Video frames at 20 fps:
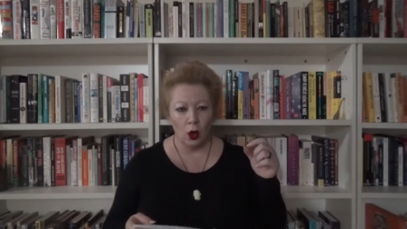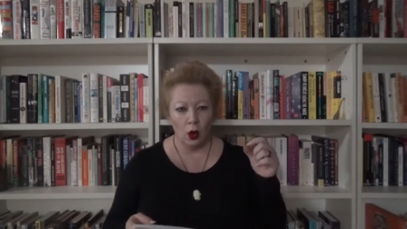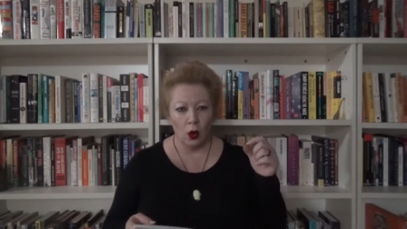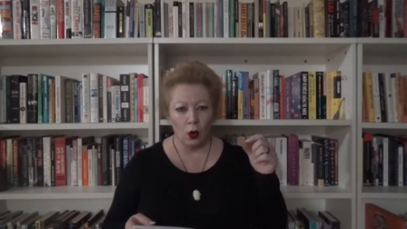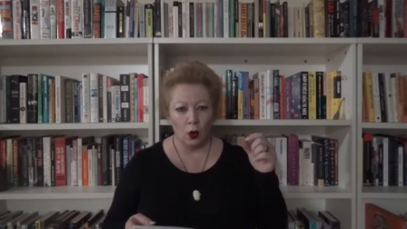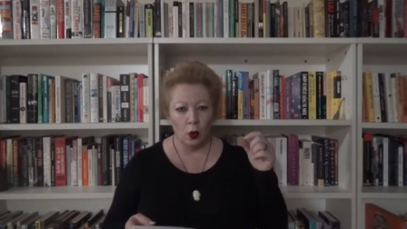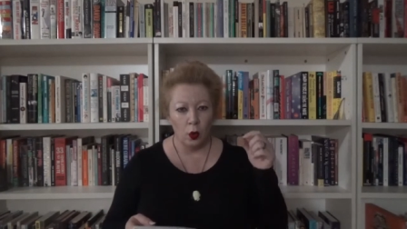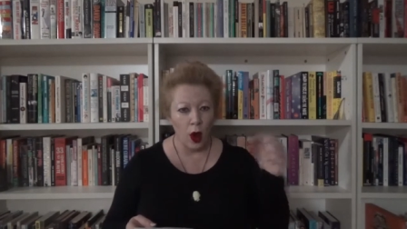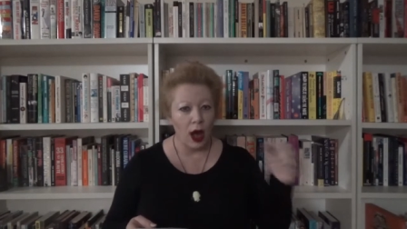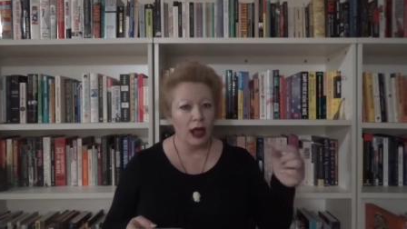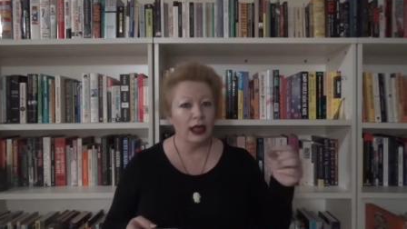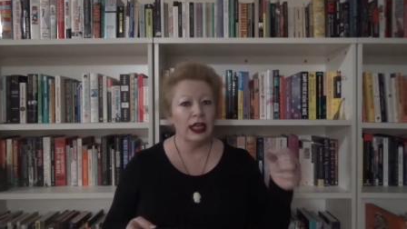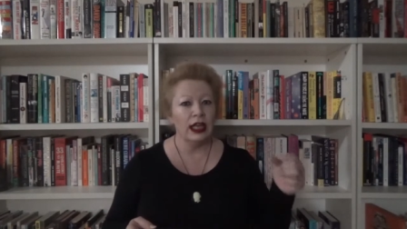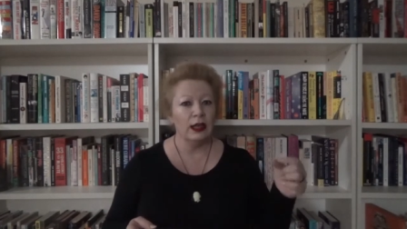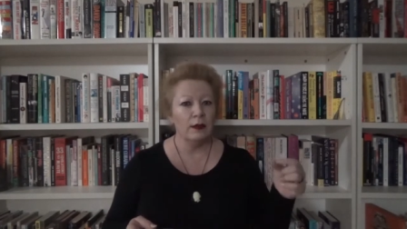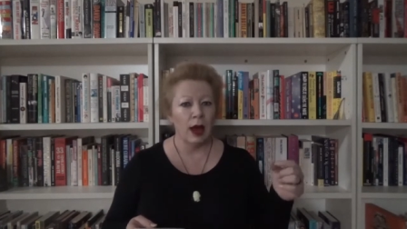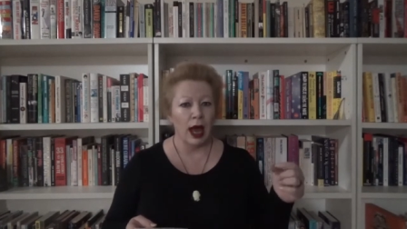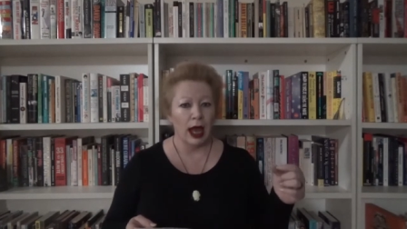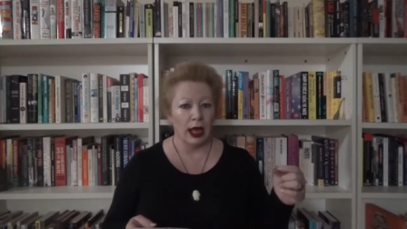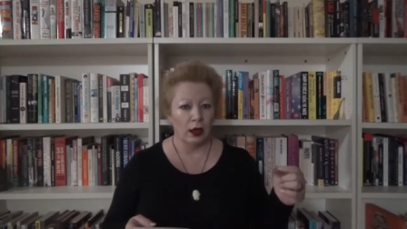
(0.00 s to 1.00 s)
one
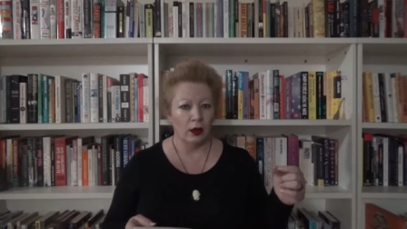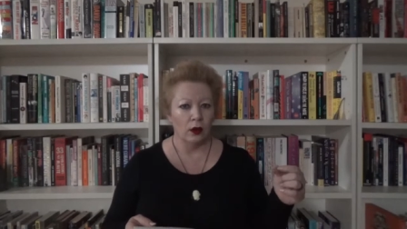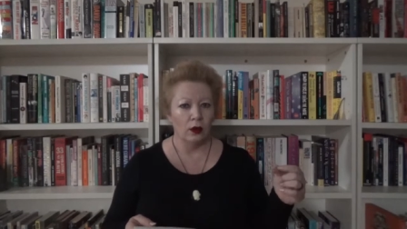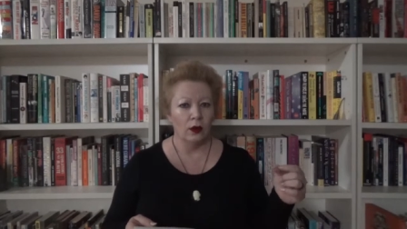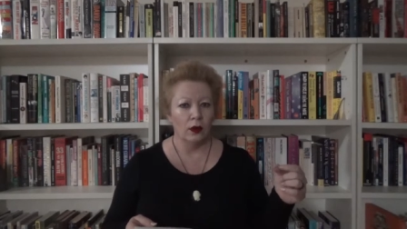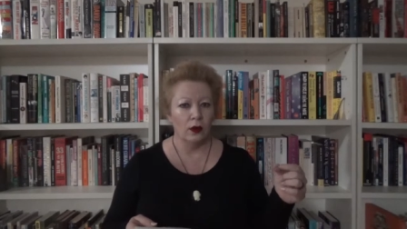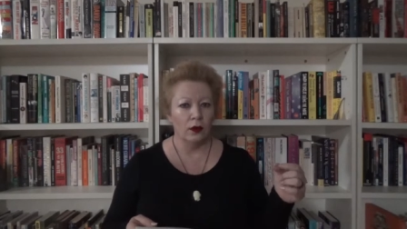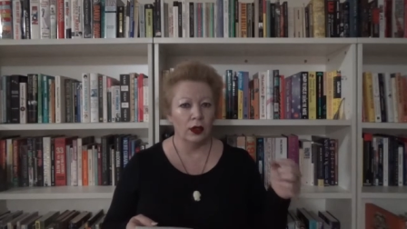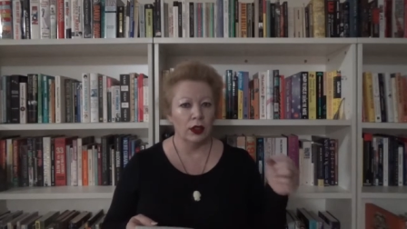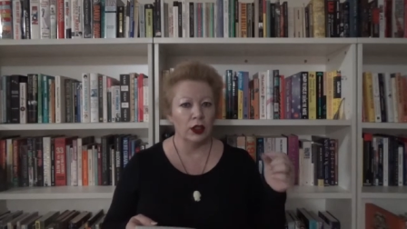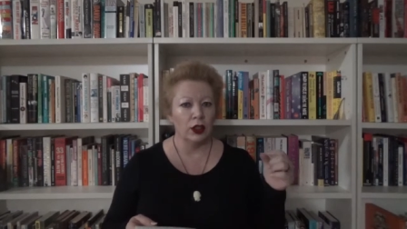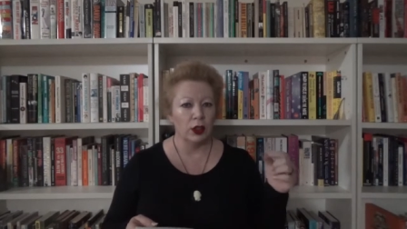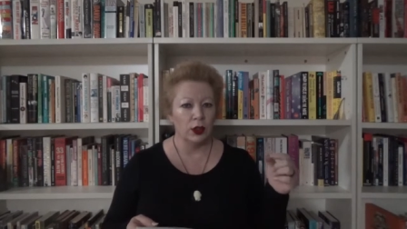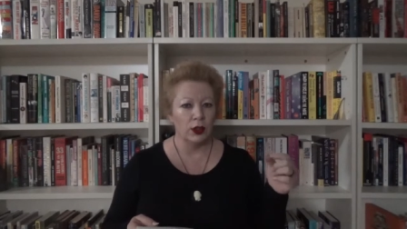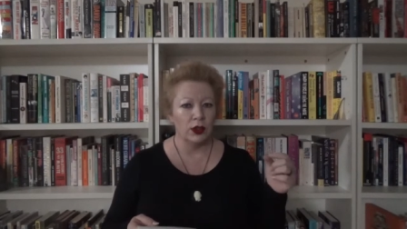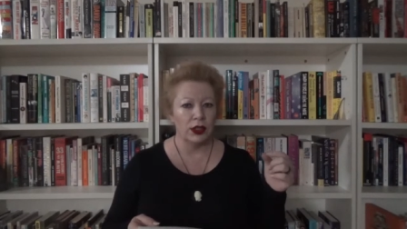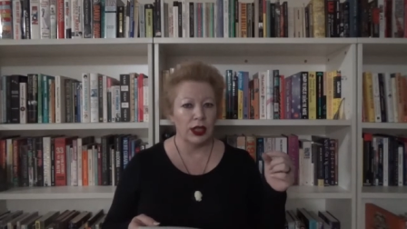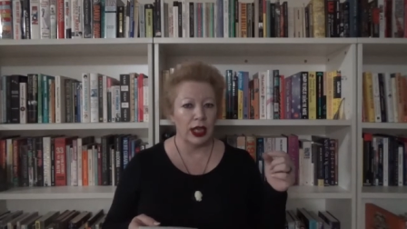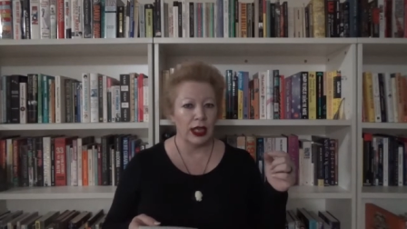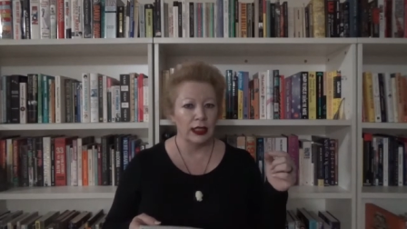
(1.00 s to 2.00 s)
email that you
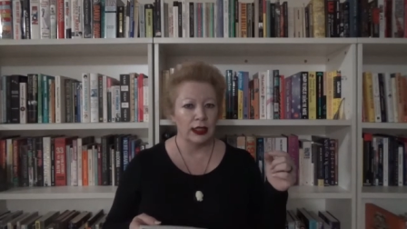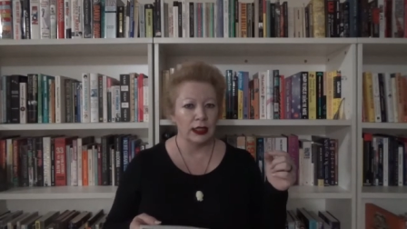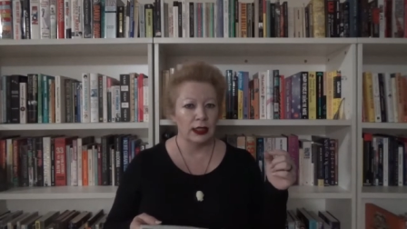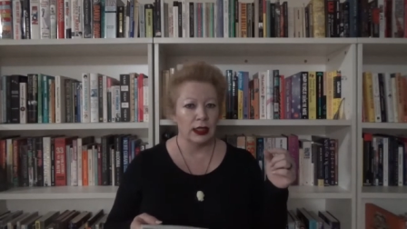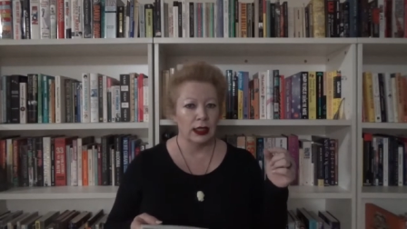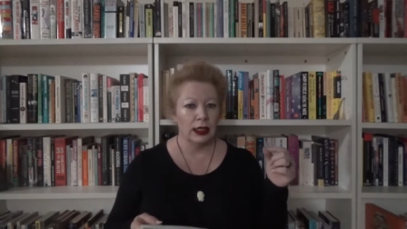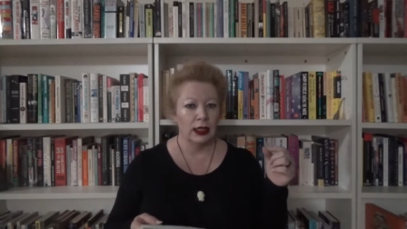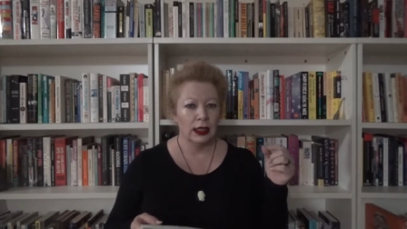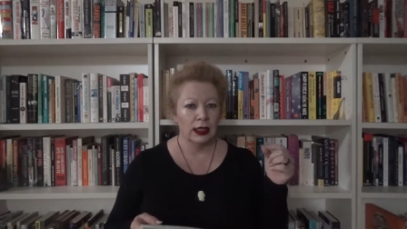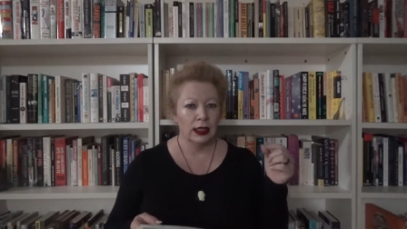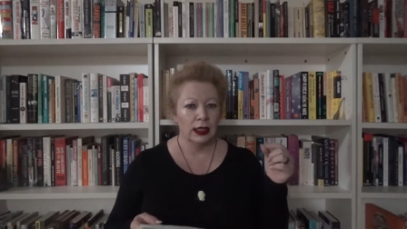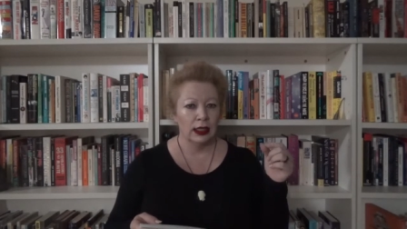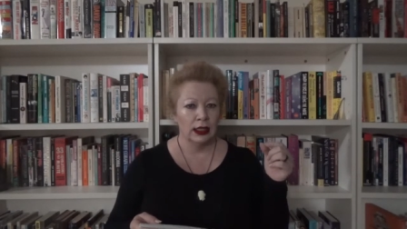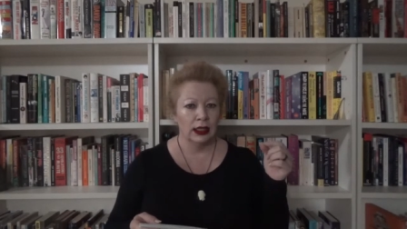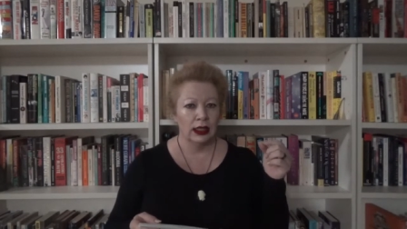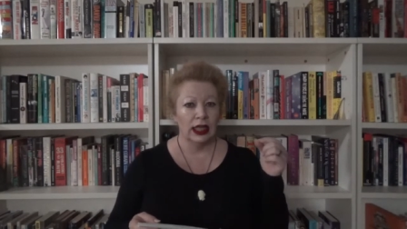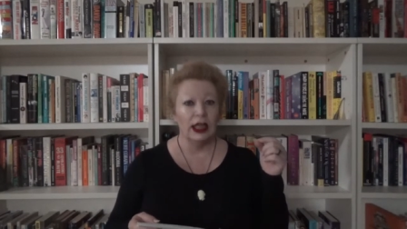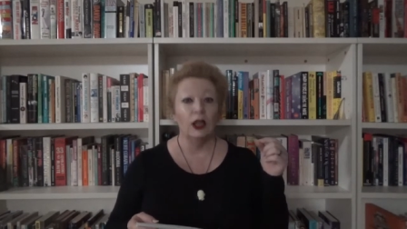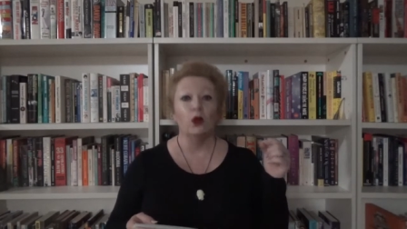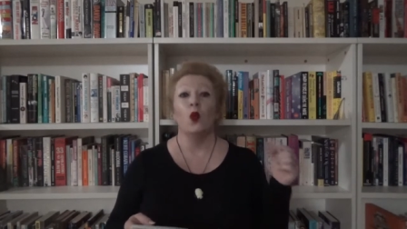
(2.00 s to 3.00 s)
send
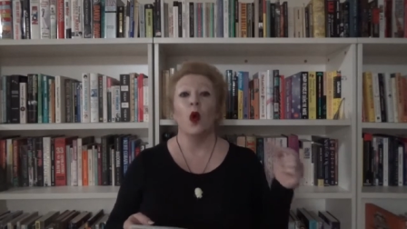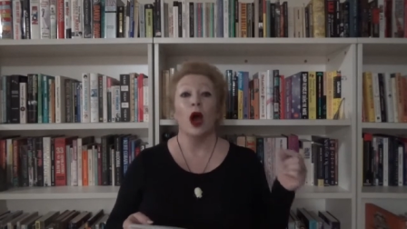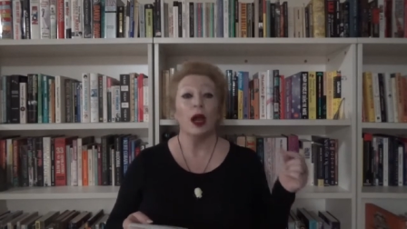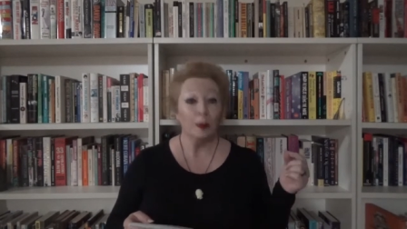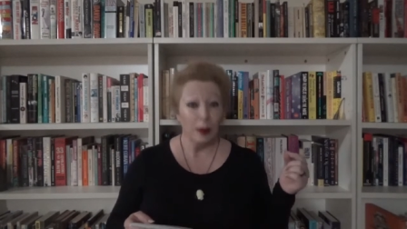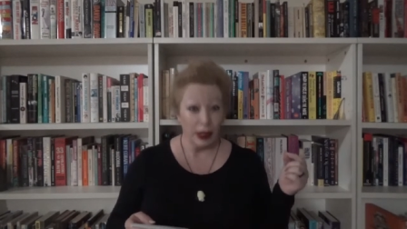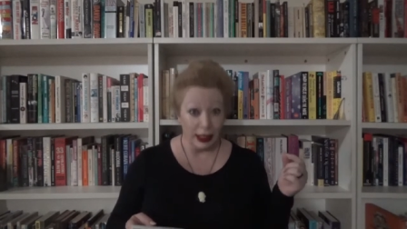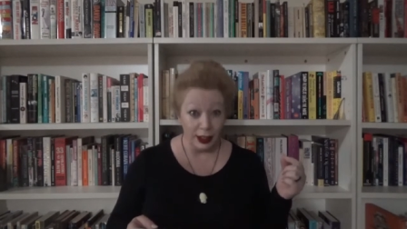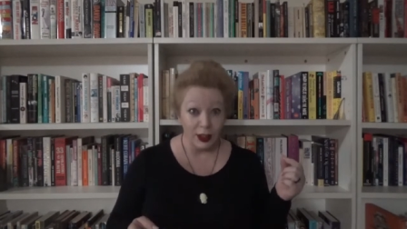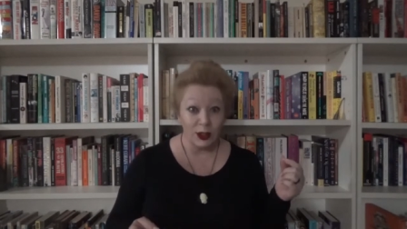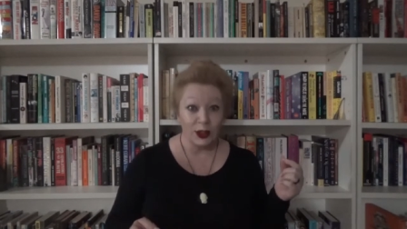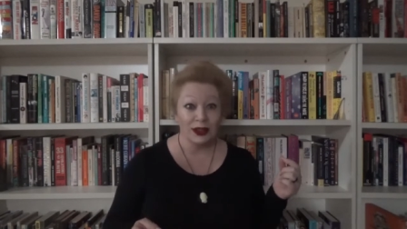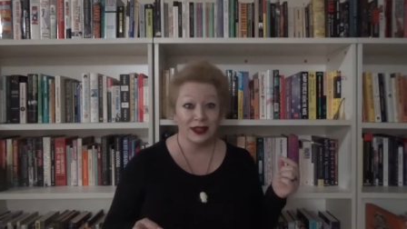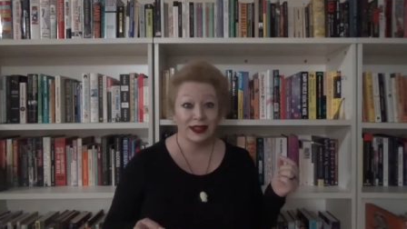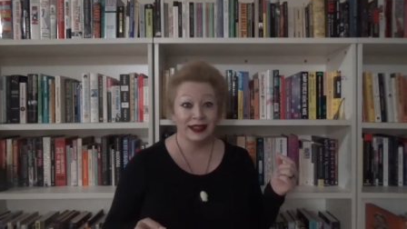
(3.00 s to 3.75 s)
in 1 minute